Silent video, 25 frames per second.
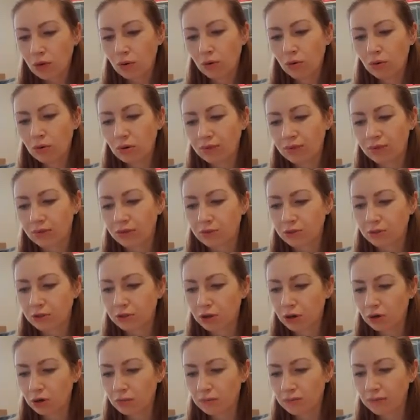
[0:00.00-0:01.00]
All of them,
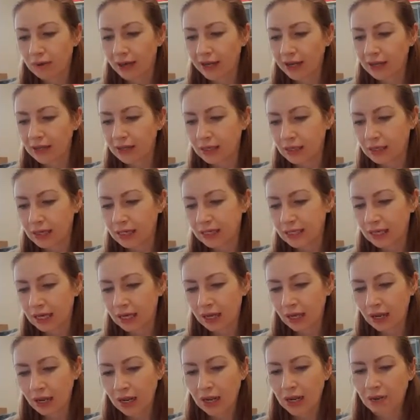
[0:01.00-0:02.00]
Tom, Megan,
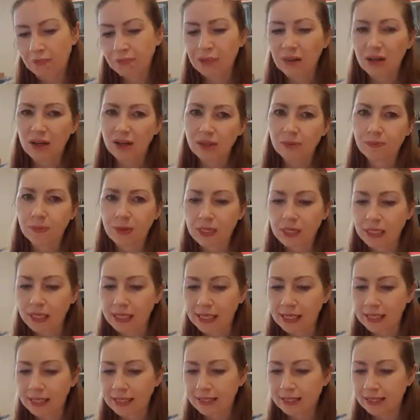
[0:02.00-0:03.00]
Lisa,
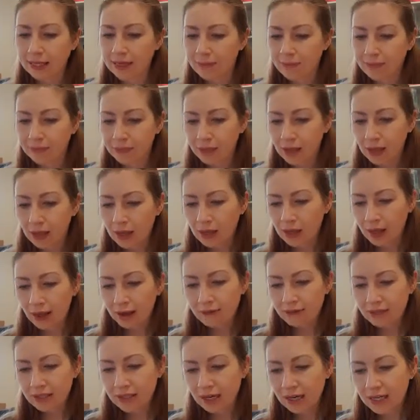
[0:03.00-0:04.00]
especially Lisa,
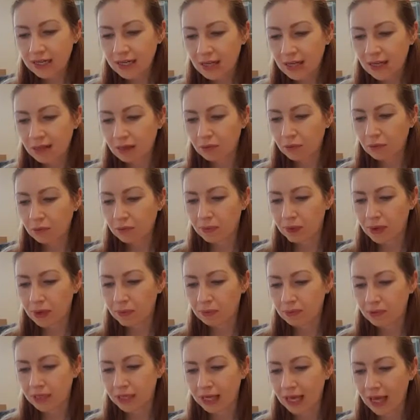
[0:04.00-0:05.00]
have this idea that we'll
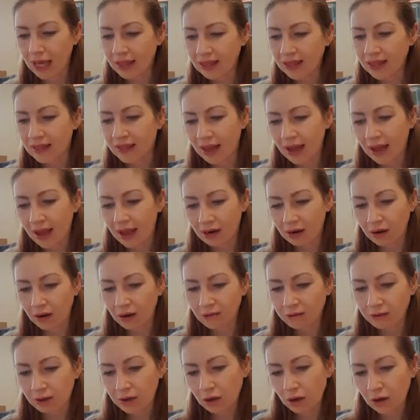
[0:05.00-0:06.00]
be together there and
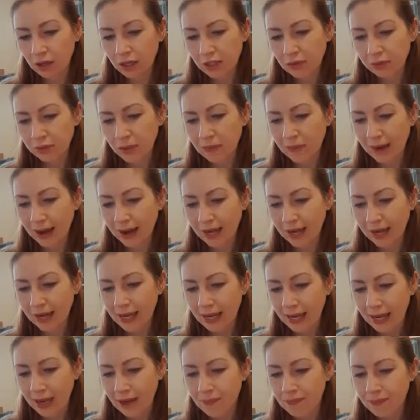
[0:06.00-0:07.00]
after college be back
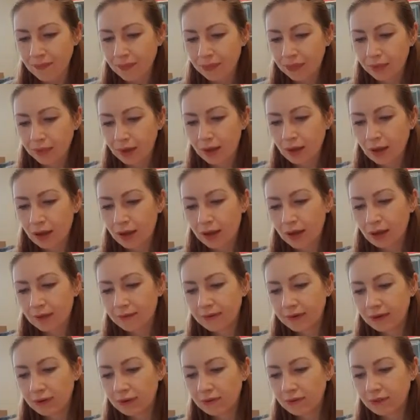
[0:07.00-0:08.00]
here.
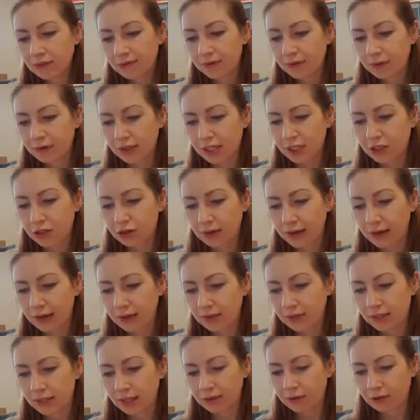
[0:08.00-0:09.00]
Phil's voice
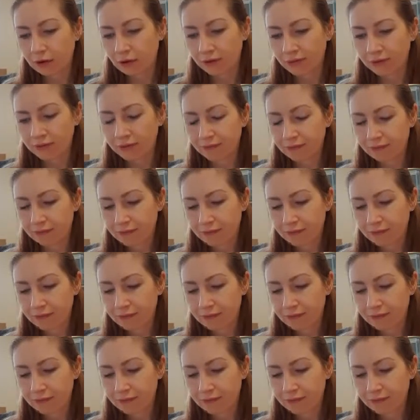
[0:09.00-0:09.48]
trails off.